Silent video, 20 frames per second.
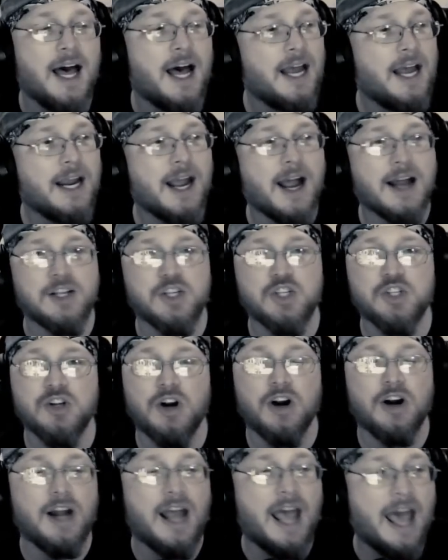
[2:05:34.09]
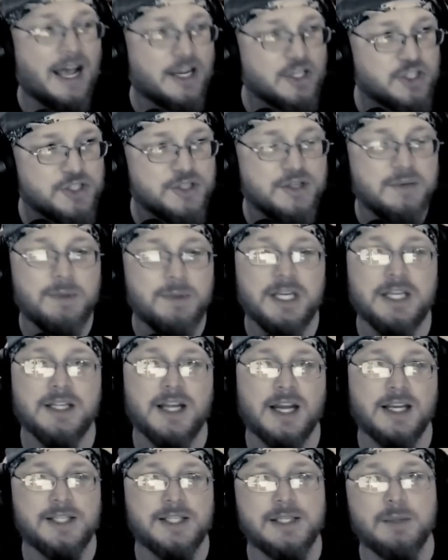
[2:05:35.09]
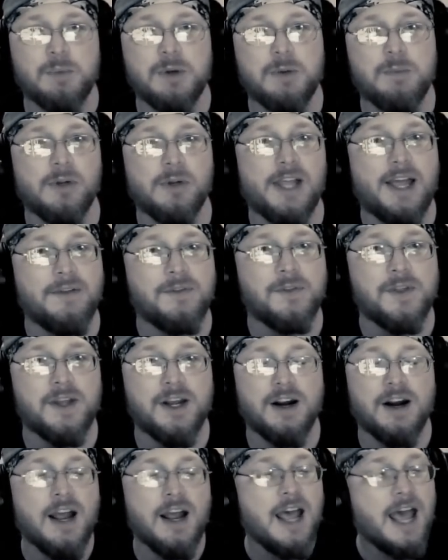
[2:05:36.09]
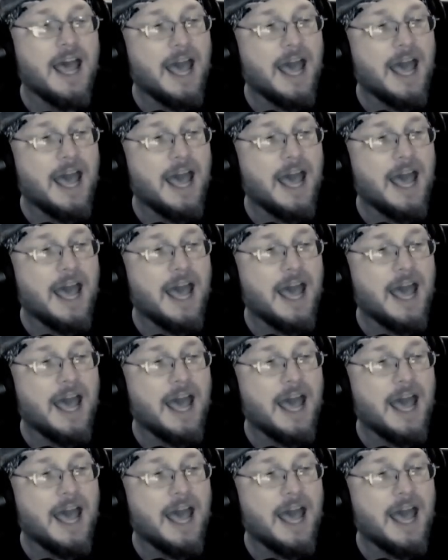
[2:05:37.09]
I gotta start actually being nice to people out there,